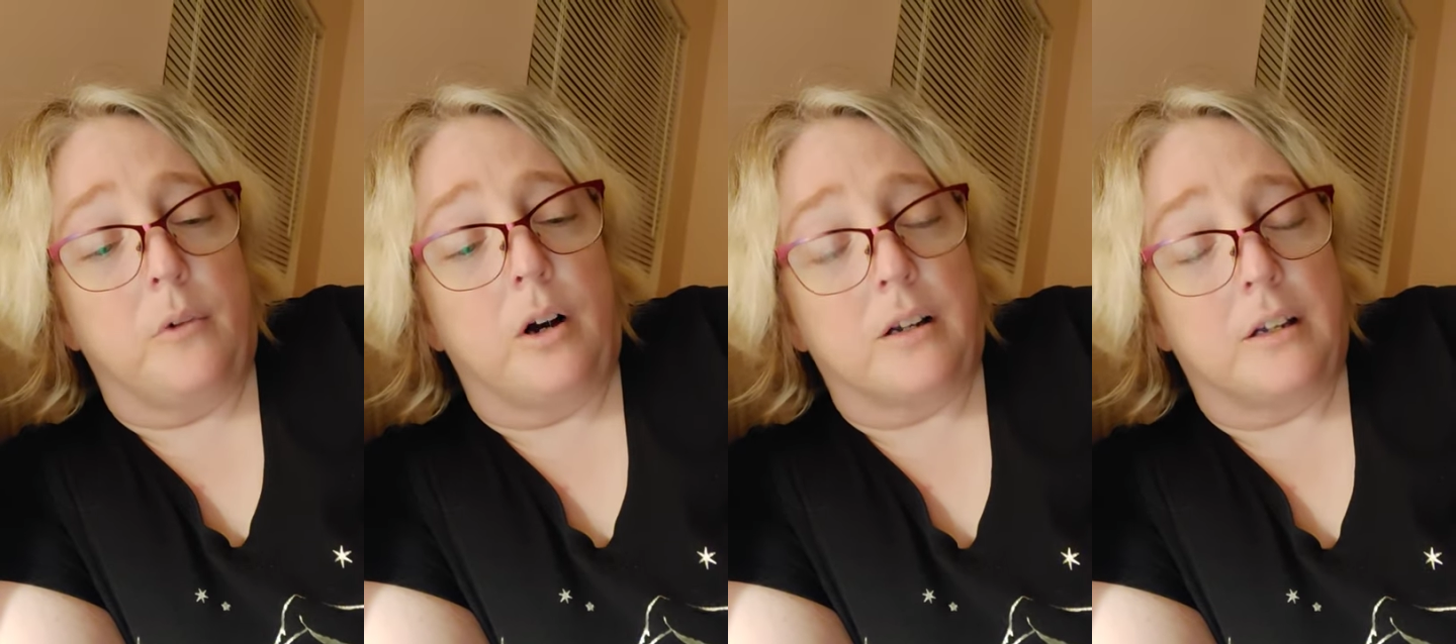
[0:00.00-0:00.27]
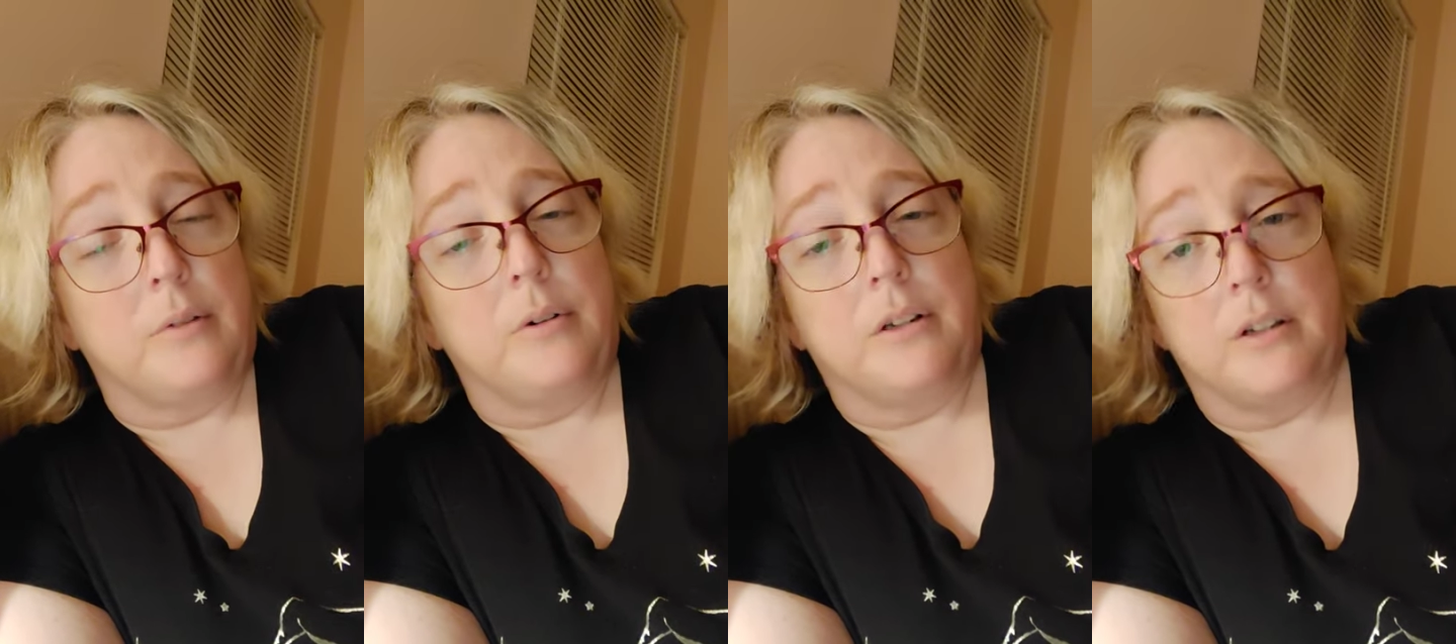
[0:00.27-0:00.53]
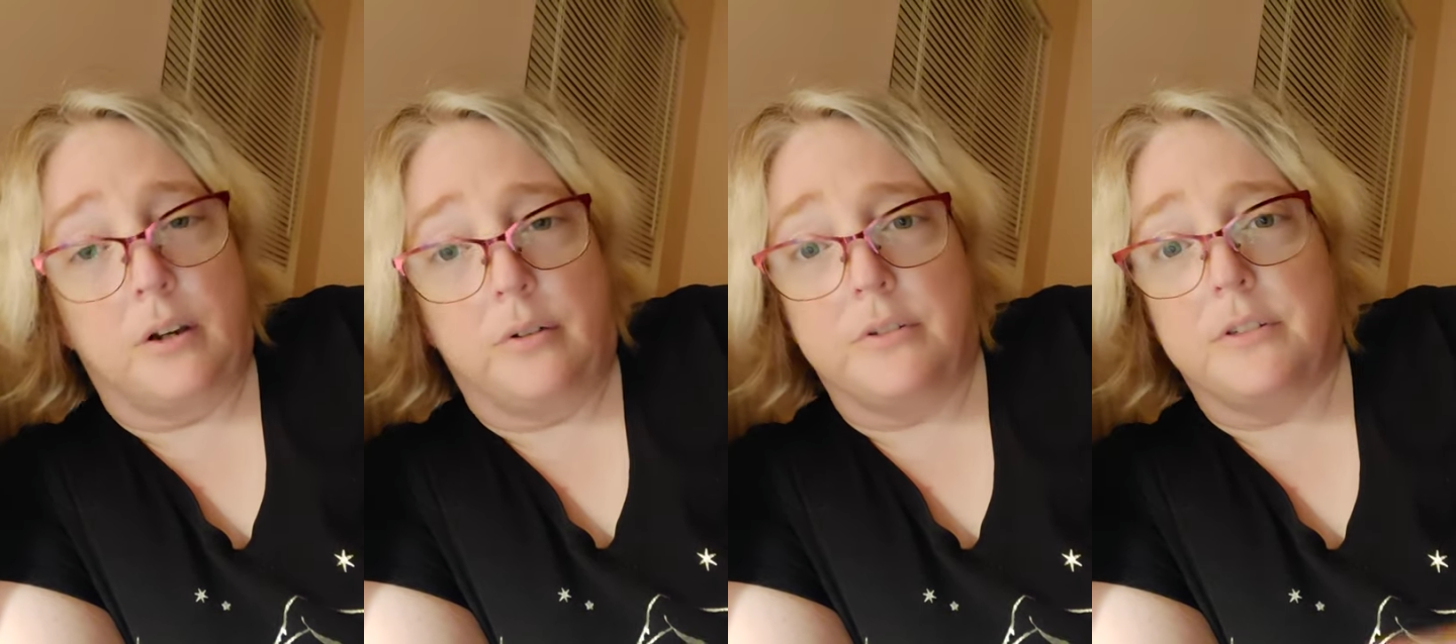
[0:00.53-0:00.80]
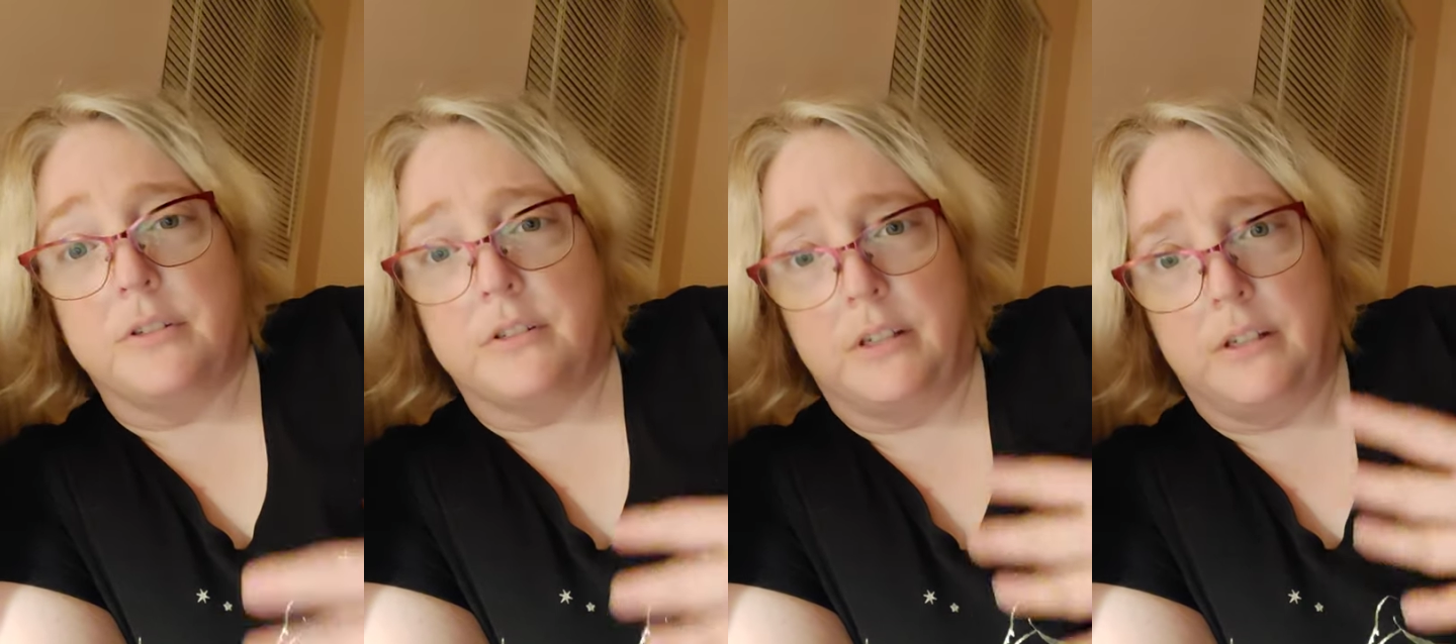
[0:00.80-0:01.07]
Walking with
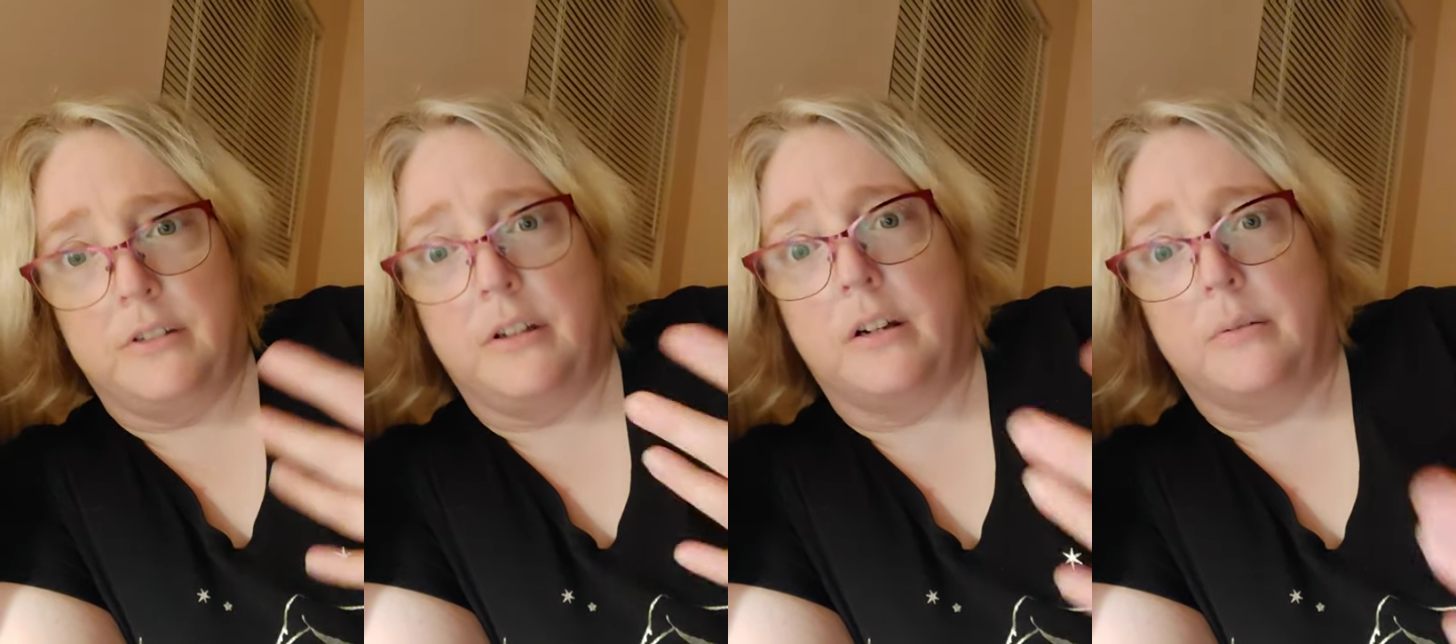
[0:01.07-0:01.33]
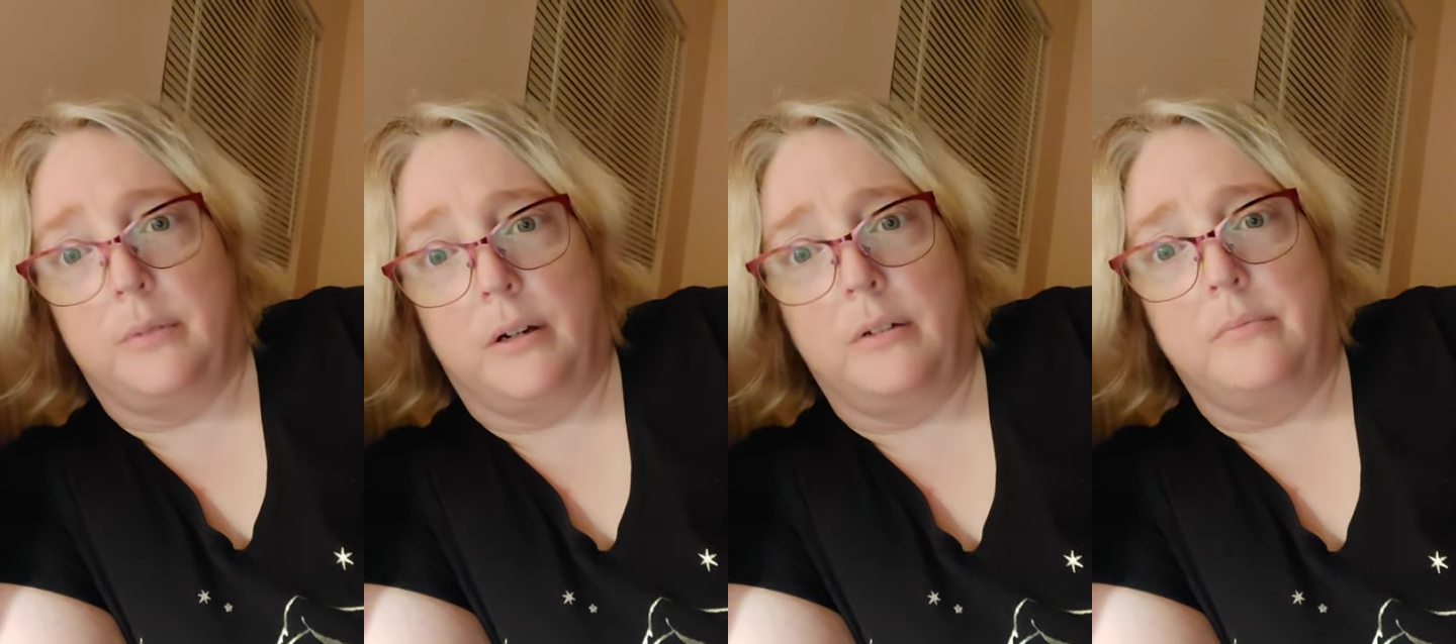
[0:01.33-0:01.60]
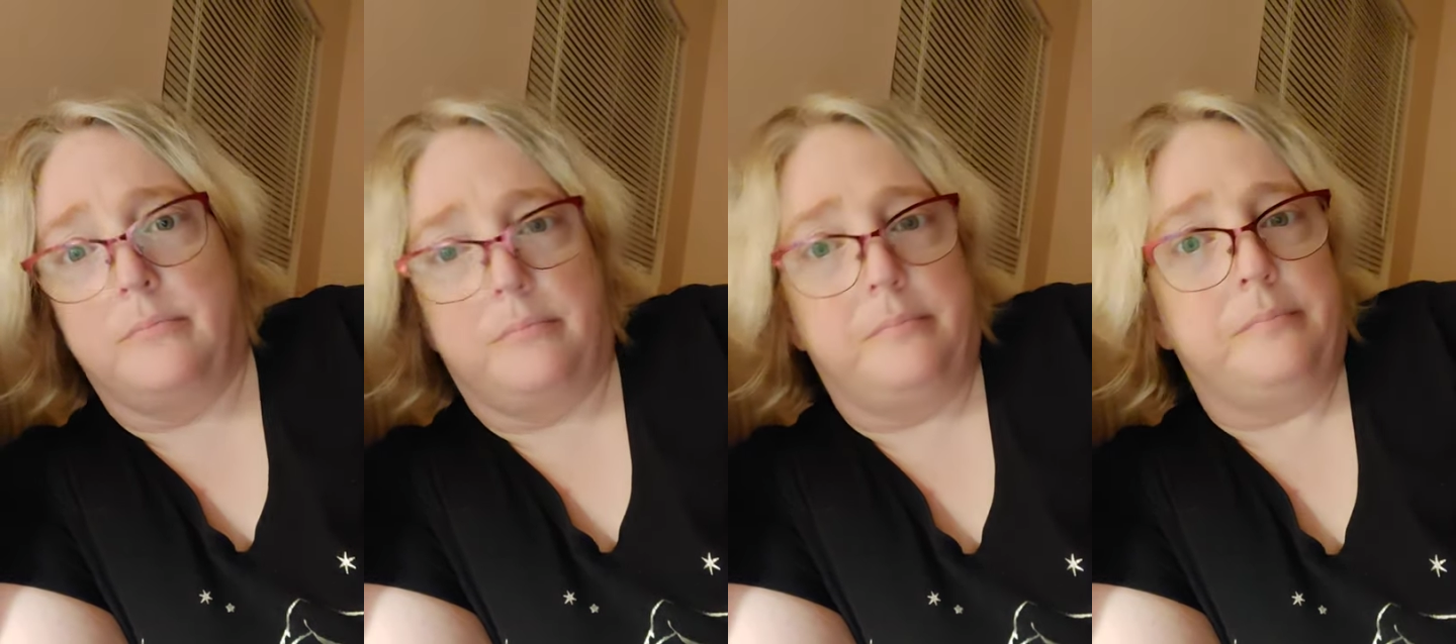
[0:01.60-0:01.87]
Ghosts is he's talking about,